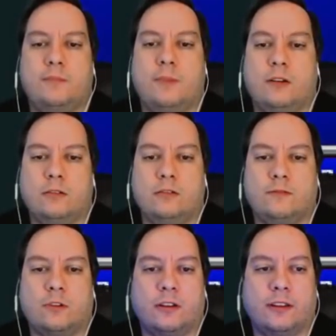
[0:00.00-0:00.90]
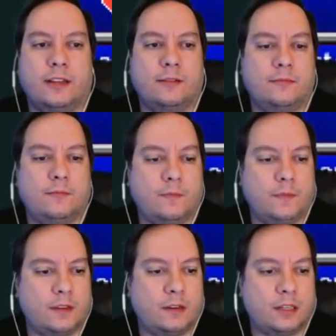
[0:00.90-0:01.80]
better loot for all of that.
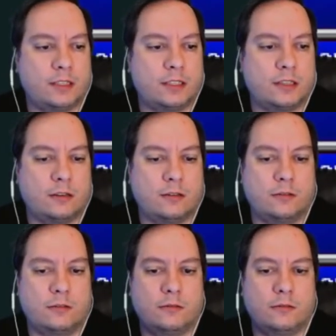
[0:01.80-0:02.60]
Alright, so